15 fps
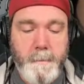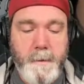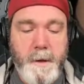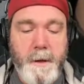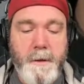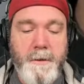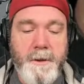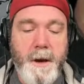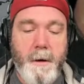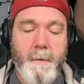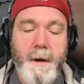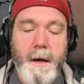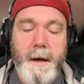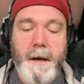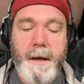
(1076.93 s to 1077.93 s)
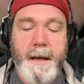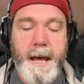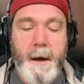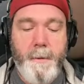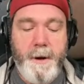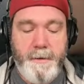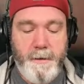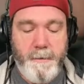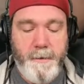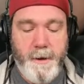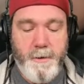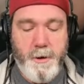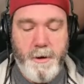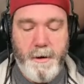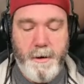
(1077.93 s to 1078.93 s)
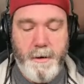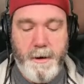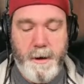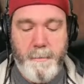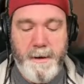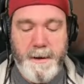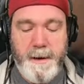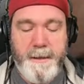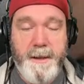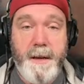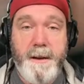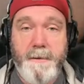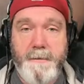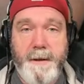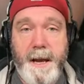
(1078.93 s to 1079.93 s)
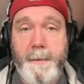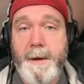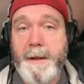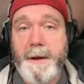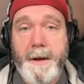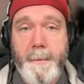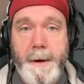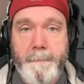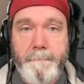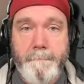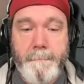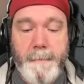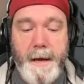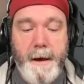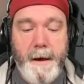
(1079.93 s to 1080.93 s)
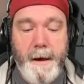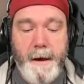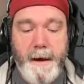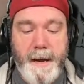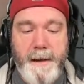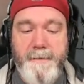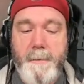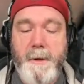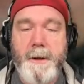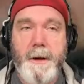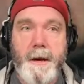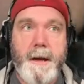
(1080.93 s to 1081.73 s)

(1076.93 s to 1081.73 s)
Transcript: So, Gateway to Adventure, Appendix N Entertainment, look them up. Give them a look.